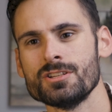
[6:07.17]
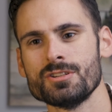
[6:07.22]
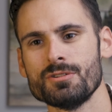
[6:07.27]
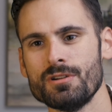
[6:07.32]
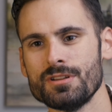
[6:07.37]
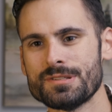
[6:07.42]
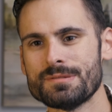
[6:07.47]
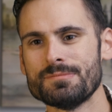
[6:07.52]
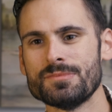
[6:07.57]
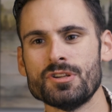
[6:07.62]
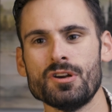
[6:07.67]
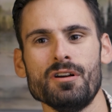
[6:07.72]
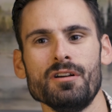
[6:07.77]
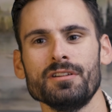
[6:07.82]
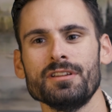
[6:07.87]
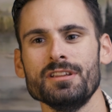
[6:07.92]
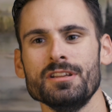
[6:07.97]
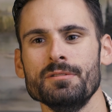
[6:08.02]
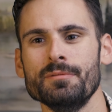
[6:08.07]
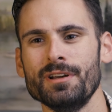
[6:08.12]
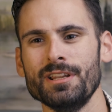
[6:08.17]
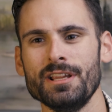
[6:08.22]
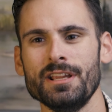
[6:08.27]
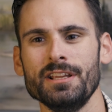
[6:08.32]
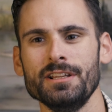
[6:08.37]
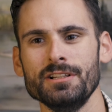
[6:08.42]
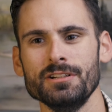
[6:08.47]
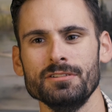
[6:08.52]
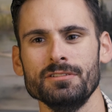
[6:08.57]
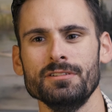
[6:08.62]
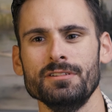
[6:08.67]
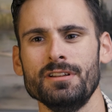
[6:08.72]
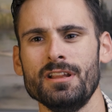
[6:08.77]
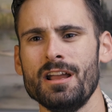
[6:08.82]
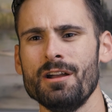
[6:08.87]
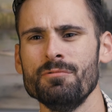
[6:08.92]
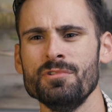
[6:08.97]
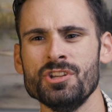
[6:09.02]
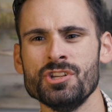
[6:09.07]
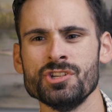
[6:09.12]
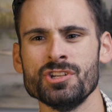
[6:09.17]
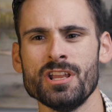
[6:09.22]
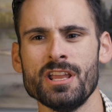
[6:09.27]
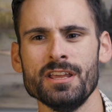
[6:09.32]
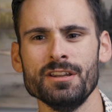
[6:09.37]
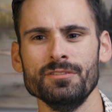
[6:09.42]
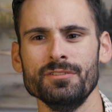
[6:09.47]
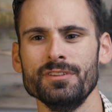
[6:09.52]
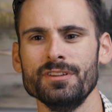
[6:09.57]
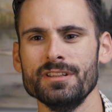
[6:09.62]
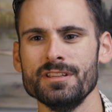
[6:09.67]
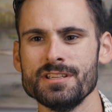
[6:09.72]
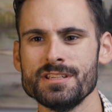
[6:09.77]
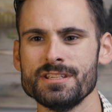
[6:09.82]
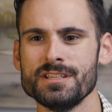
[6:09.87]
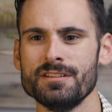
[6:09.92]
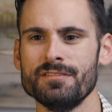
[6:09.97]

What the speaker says: So as I'm talking about anger and how we channel this,